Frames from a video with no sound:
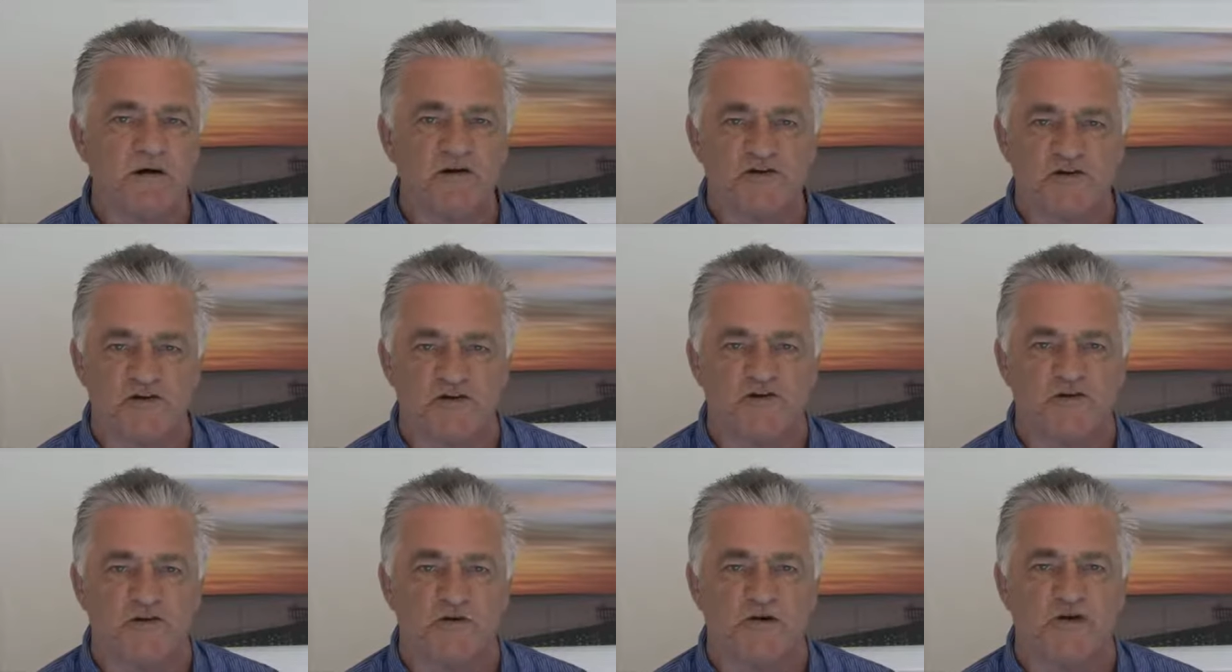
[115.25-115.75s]

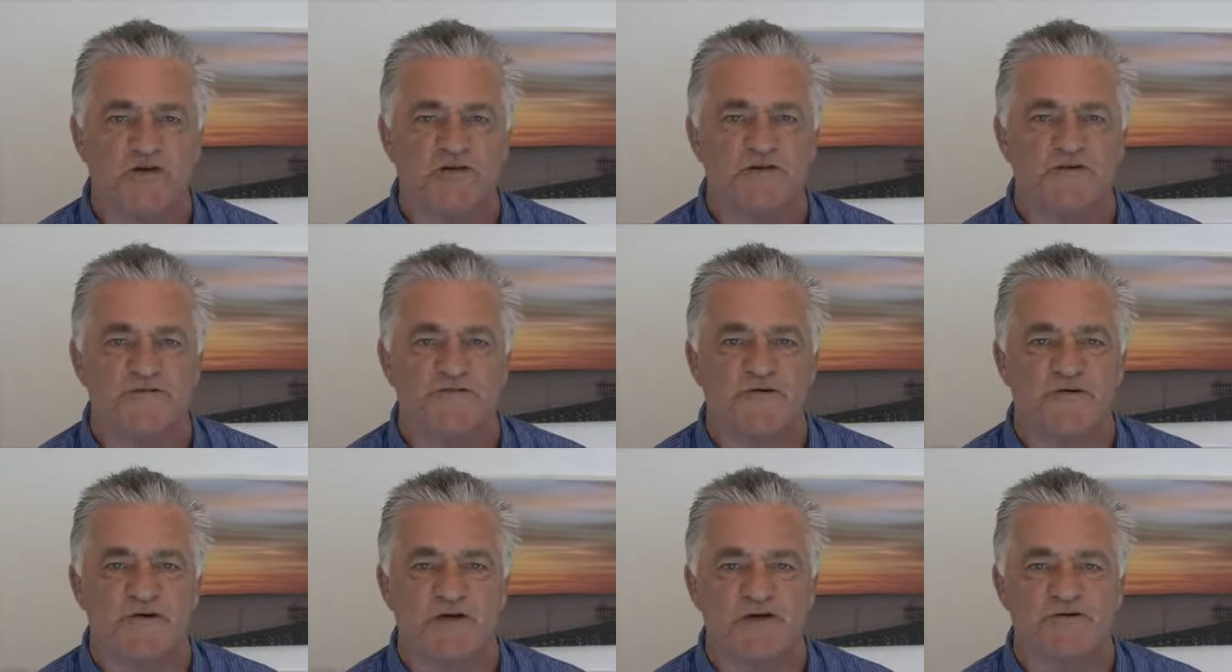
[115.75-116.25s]
Just look at the
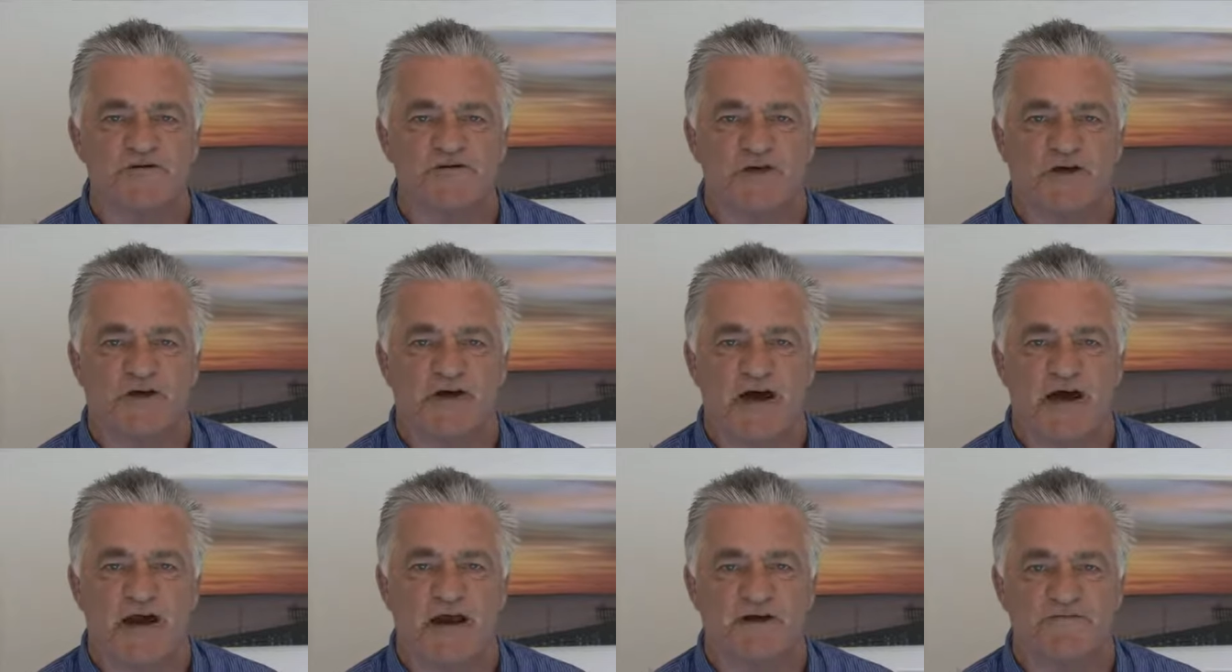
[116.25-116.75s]
footage
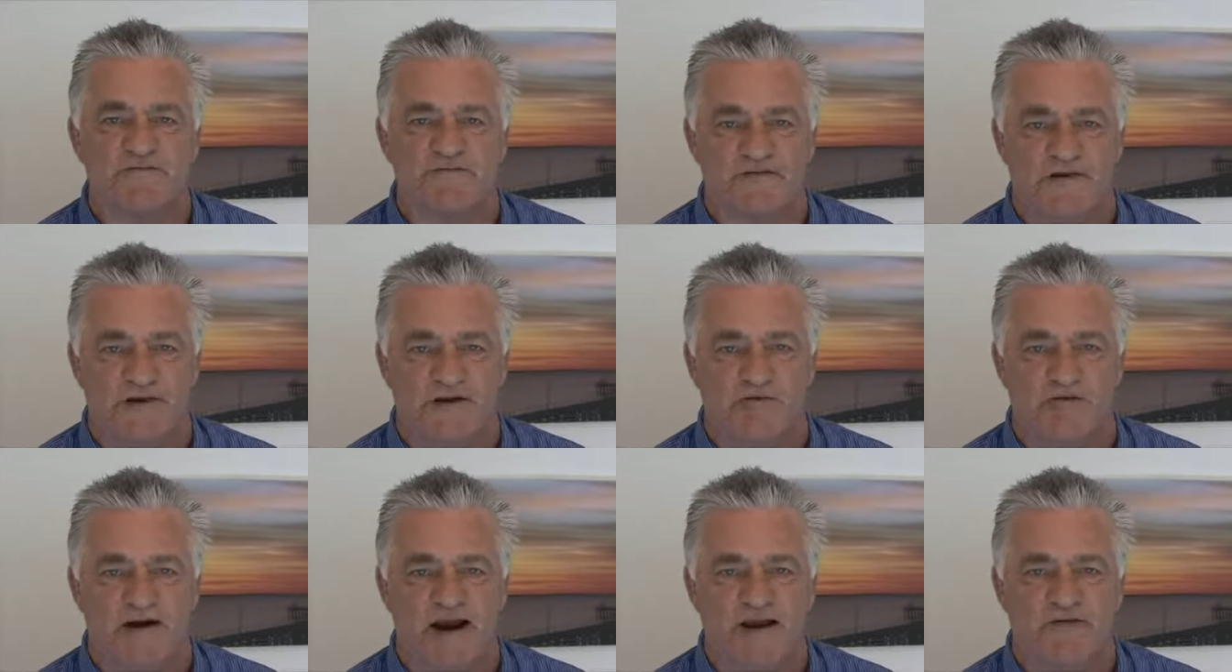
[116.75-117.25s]
again for
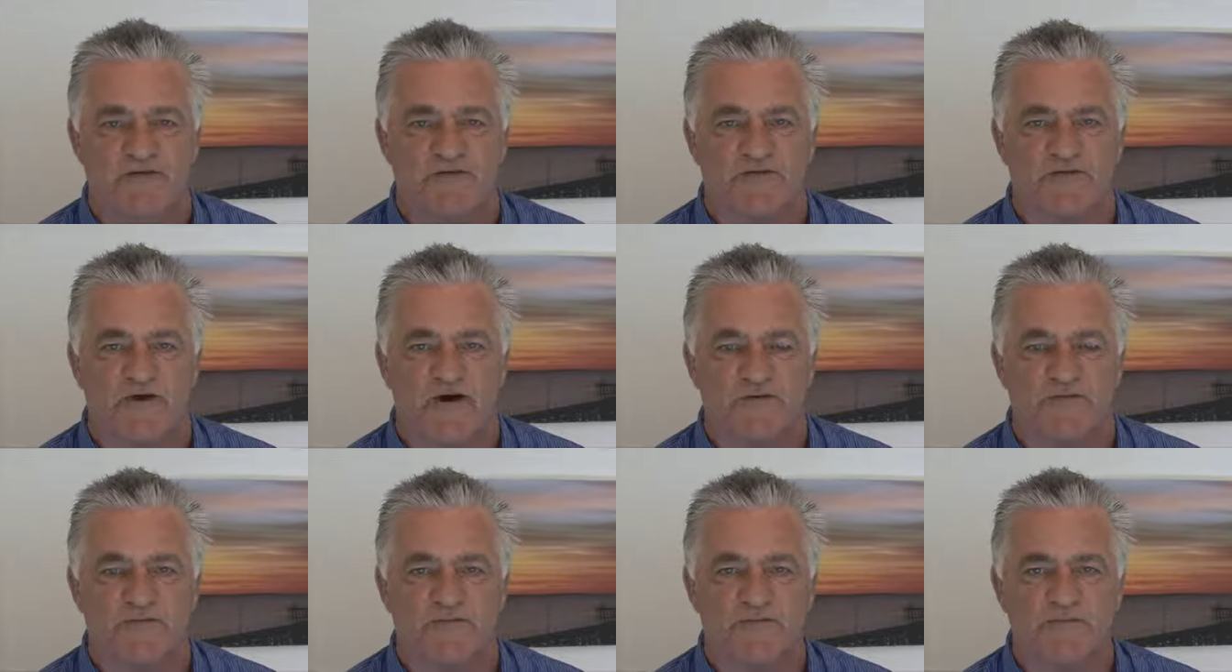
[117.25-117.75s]
your
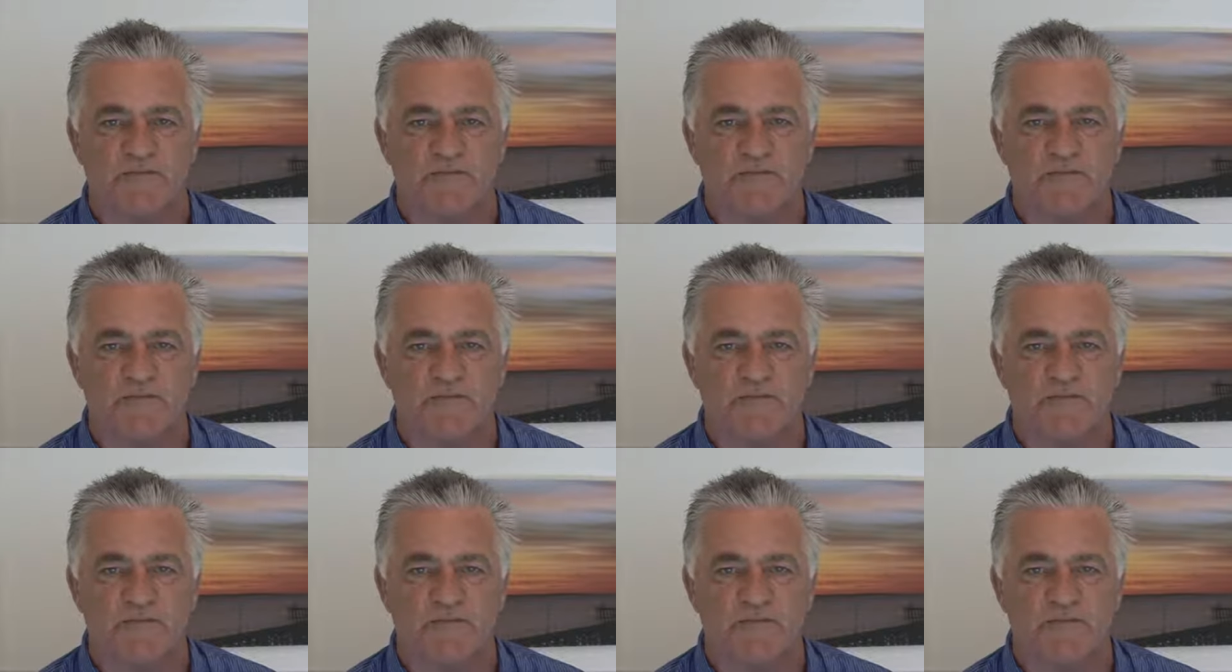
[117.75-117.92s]
answer.